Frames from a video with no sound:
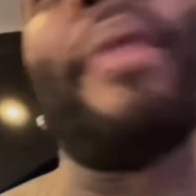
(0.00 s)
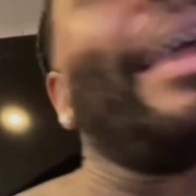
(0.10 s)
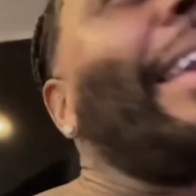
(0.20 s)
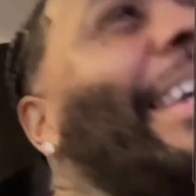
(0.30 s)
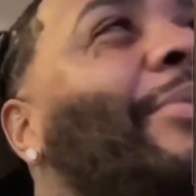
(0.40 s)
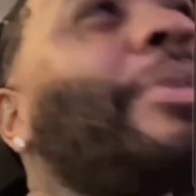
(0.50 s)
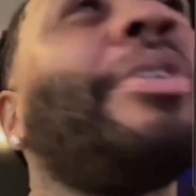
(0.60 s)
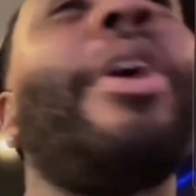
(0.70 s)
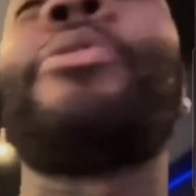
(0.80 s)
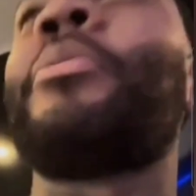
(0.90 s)
My nigga was
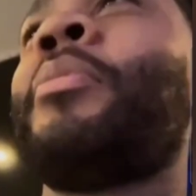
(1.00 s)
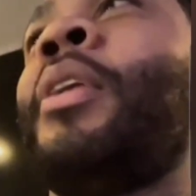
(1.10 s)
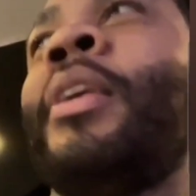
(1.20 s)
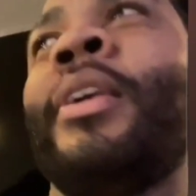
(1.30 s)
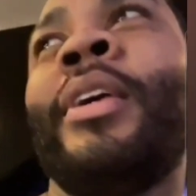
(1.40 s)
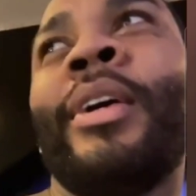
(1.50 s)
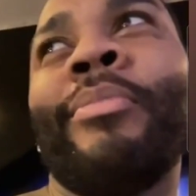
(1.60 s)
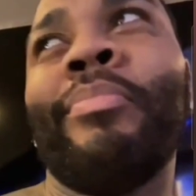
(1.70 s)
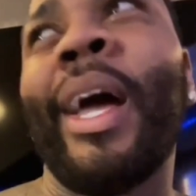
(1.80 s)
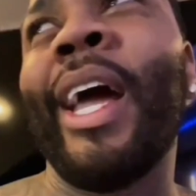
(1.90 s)
on some...
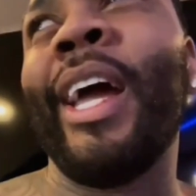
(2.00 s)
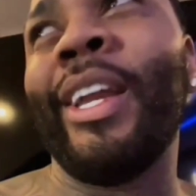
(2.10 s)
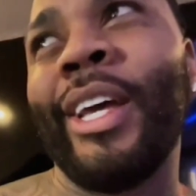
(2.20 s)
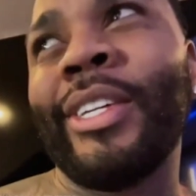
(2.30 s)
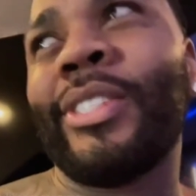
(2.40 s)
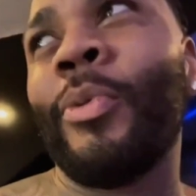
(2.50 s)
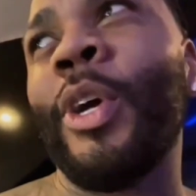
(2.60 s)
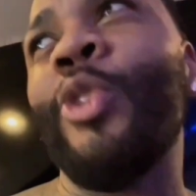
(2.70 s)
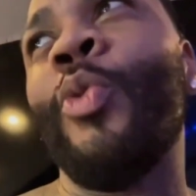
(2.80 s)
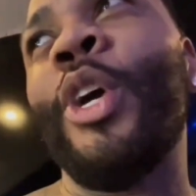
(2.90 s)
Man, nigga, where
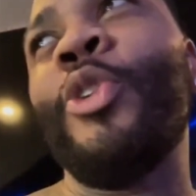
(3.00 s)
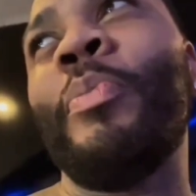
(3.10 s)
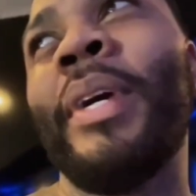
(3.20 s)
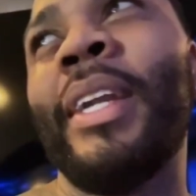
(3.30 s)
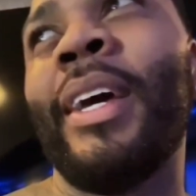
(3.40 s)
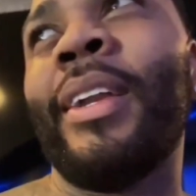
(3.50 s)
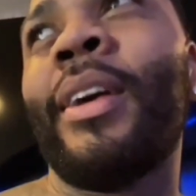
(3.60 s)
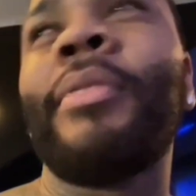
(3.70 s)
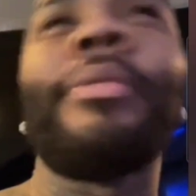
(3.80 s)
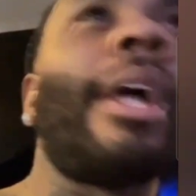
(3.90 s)
you been at?
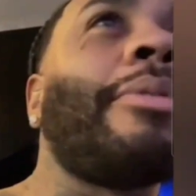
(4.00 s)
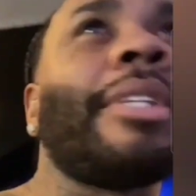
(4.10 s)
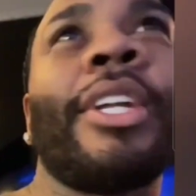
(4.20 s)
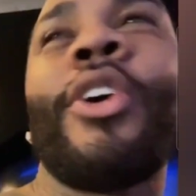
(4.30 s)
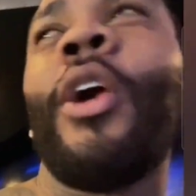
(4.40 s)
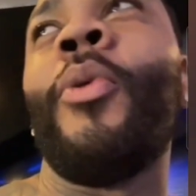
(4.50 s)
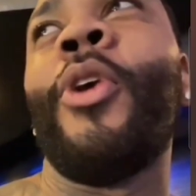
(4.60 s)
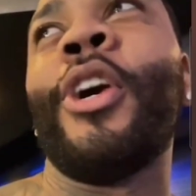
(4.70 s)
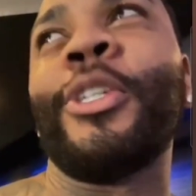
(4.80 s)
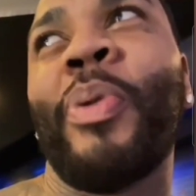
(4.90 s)
I was at the car
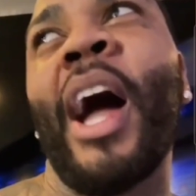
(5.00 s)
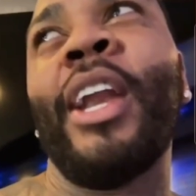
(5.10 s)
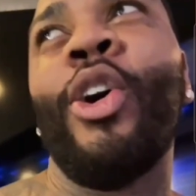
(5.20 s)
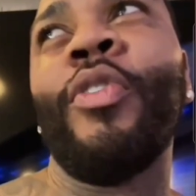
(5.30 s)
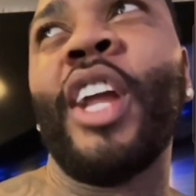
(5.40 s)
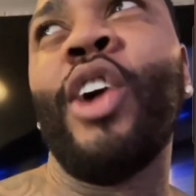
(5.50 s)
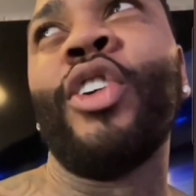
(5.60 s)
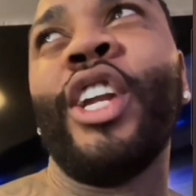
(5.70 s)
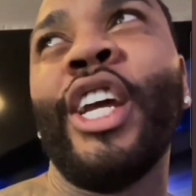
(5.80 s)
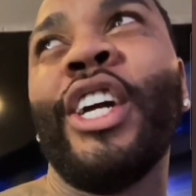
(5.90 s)
wash. Probably over there on
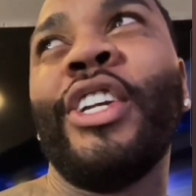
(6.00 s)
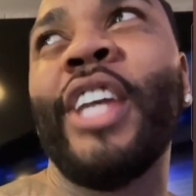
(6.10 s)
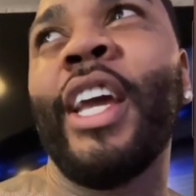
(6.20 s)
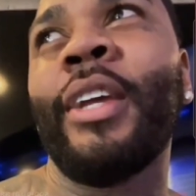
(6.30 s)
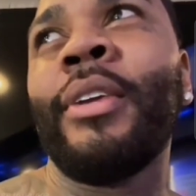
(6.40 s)
a nigga dick.